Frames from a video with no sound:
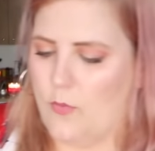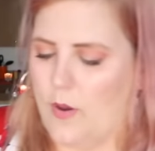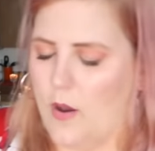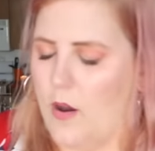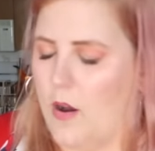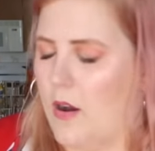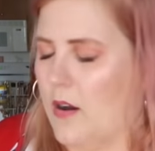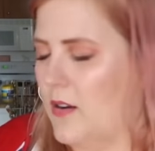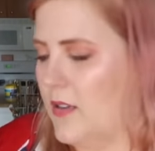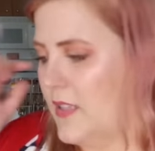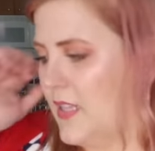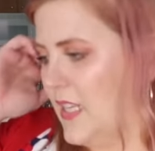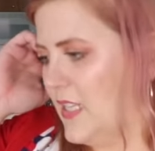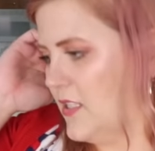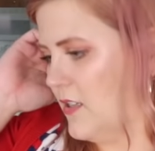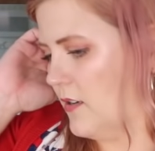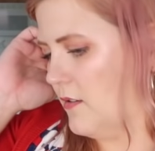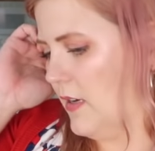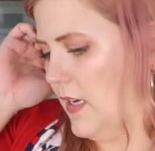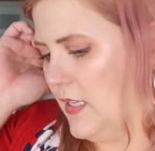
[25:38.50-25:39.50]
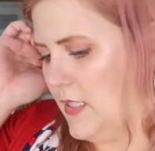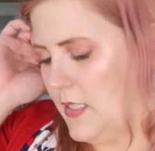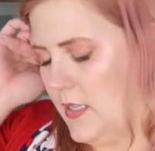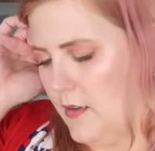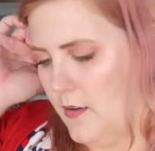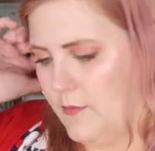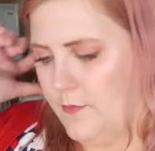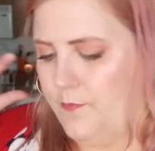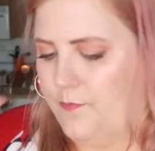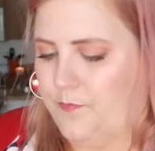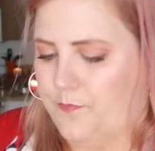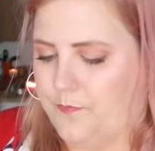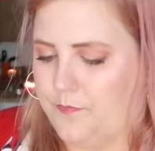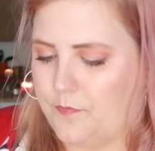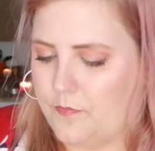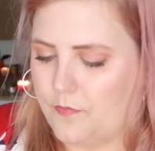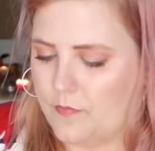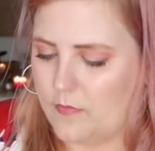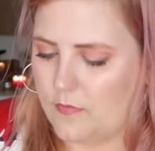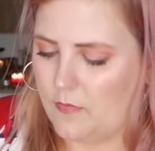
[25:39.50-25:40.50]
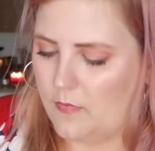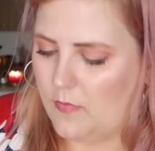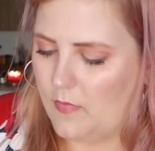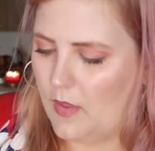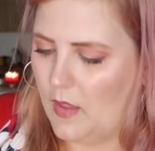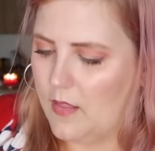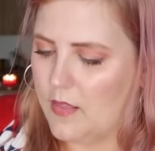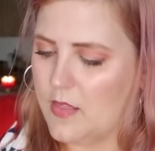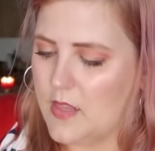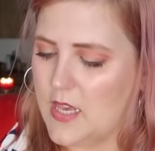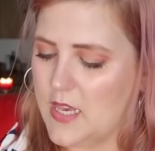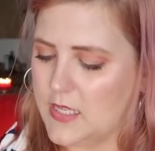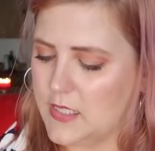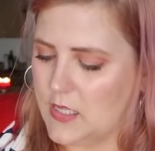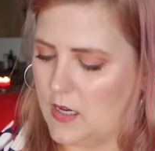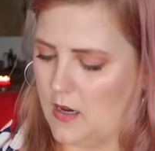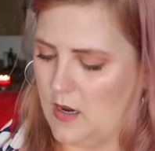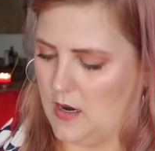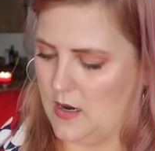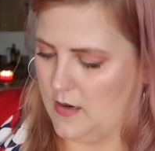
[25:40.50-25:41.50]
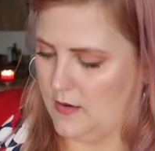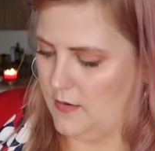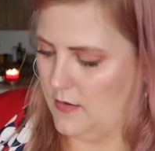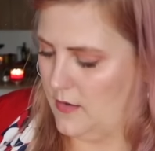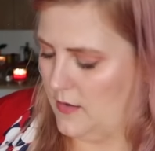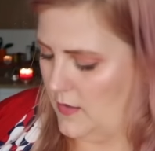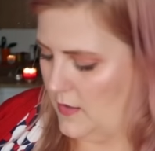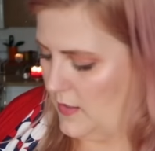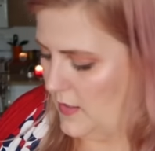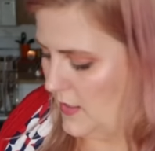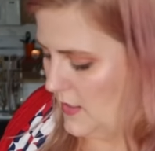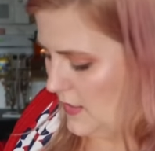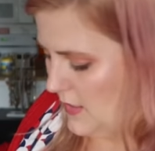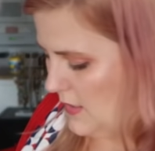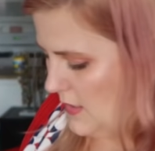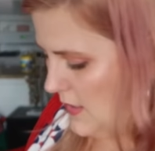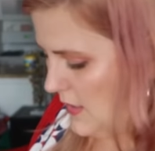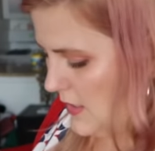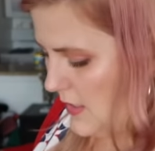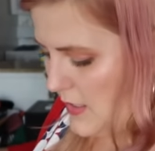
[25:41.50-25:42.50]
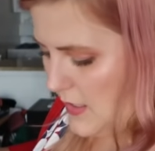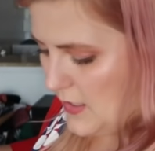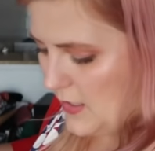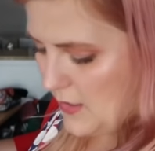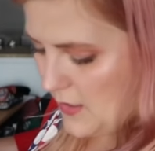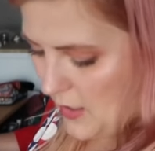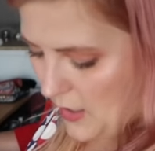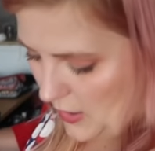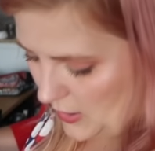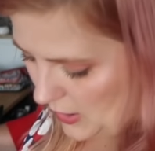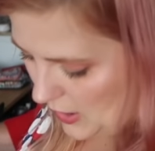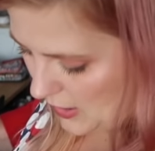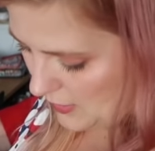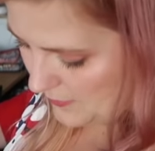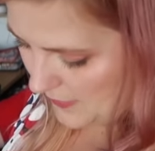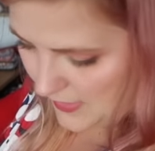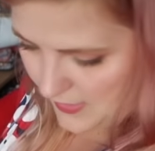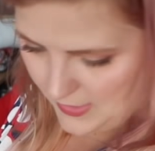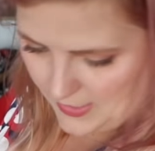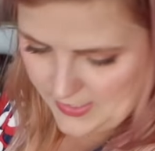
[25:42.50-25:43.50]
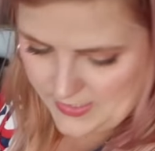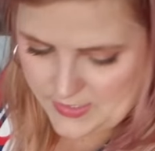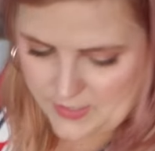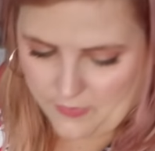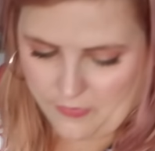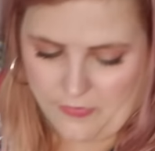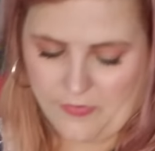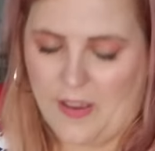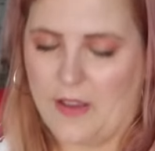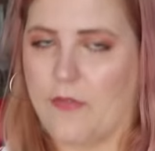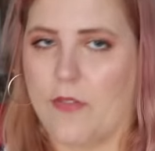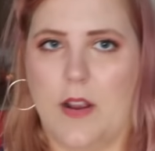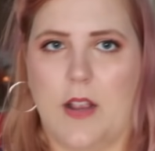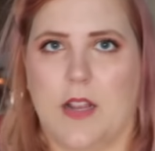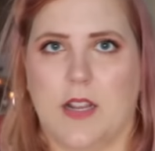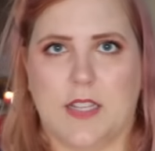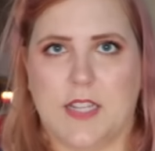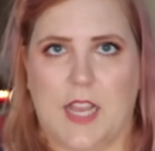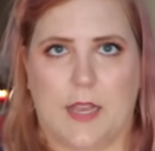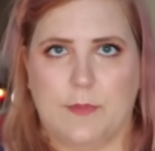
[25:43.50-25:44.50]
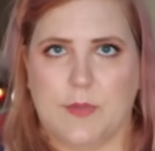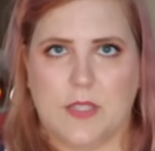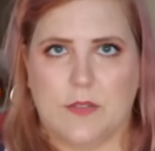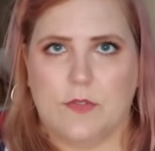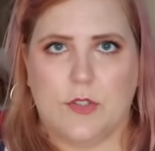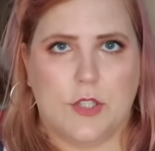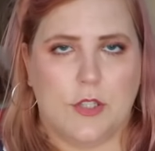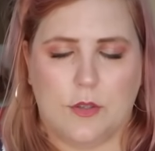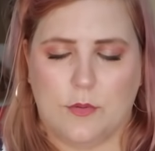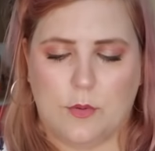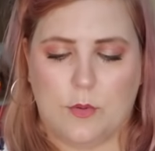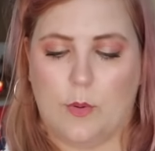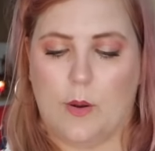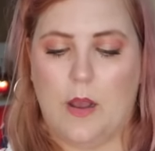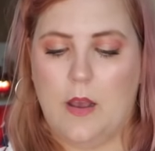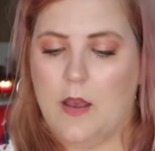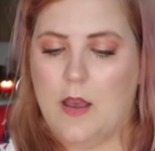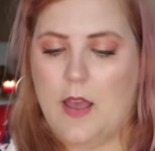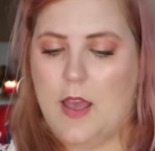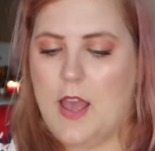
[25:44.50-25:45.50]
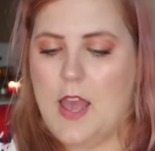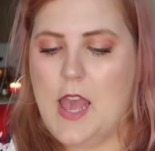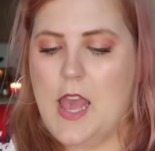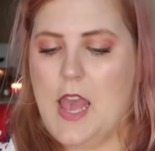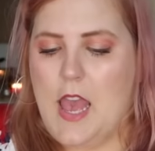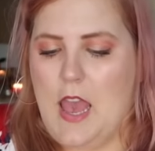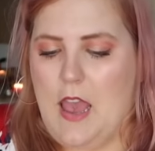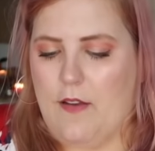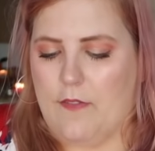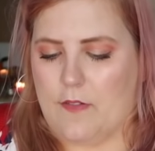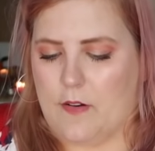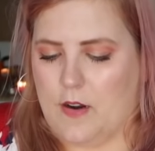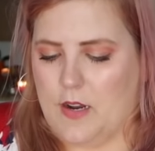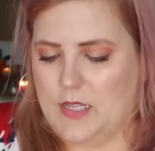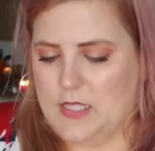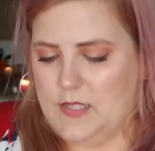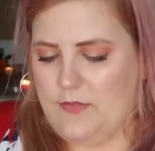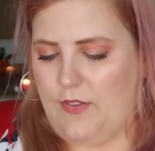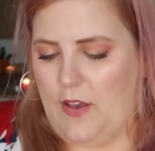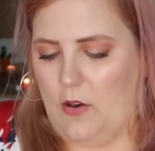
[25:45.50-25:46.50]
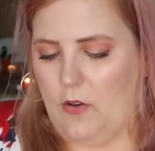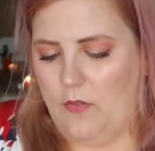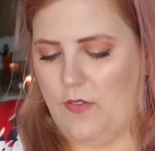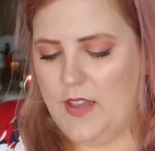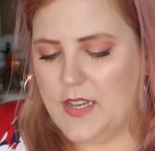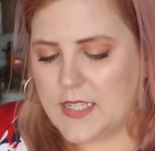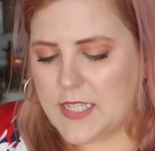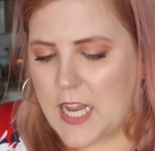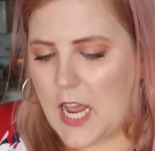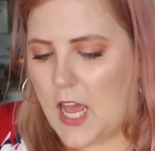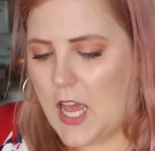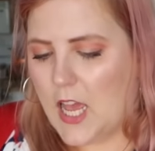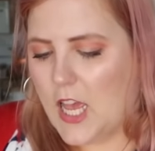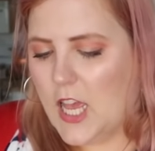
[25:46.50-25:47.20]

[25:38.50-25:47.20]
Oh, these are great too. These are along my lines of favorite types of shoe ever is velvet.